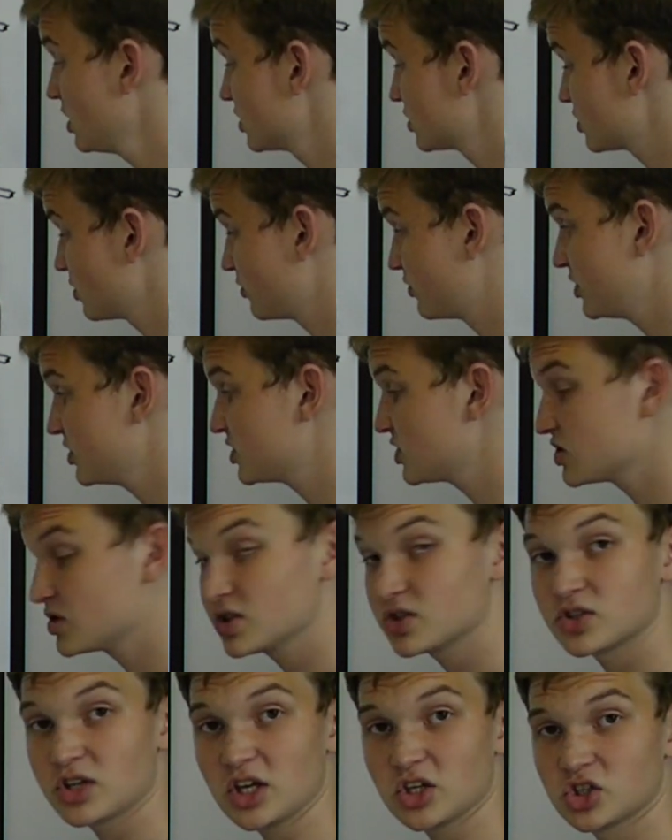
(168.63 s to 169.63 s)
So this is
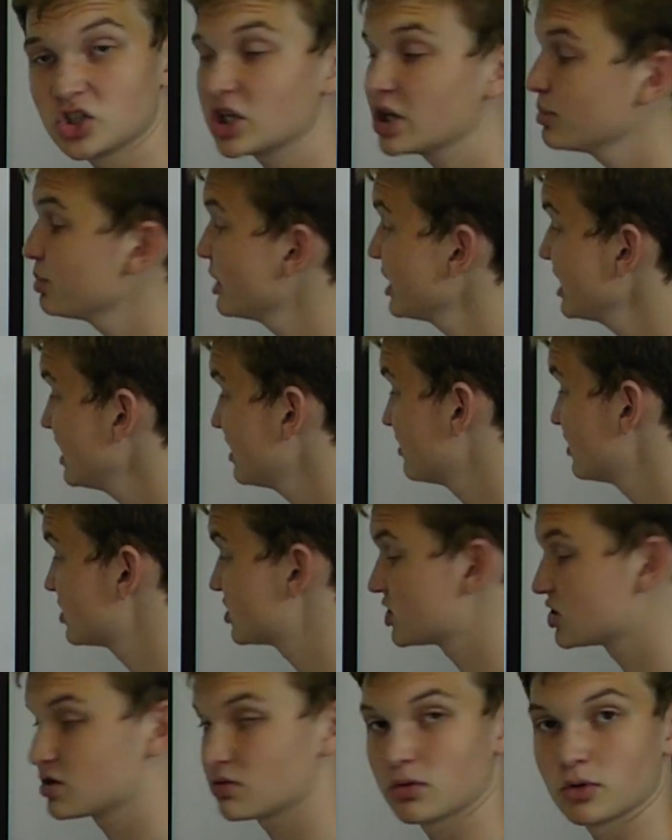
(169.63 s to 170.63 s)
the stationary plate and
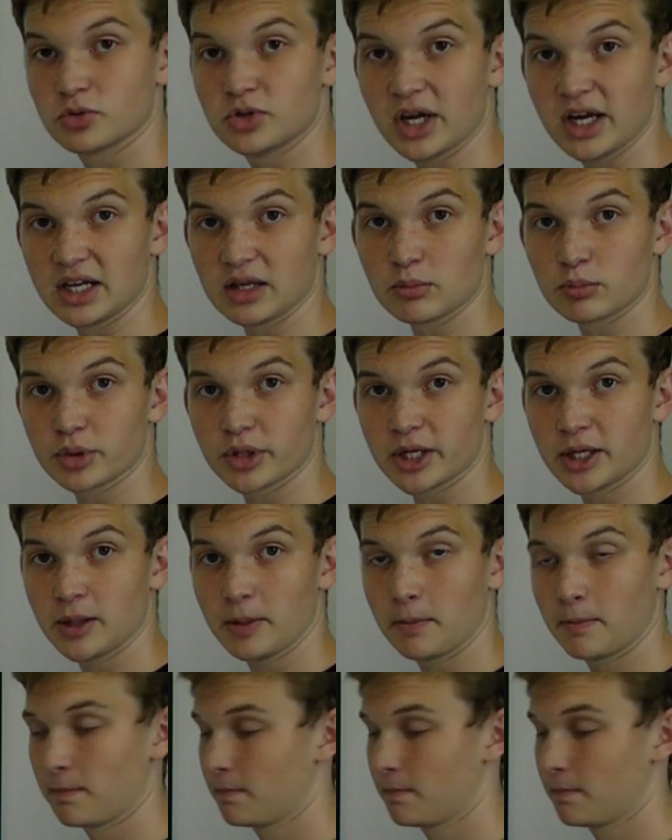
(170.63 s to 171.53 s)
this is the rotating plate.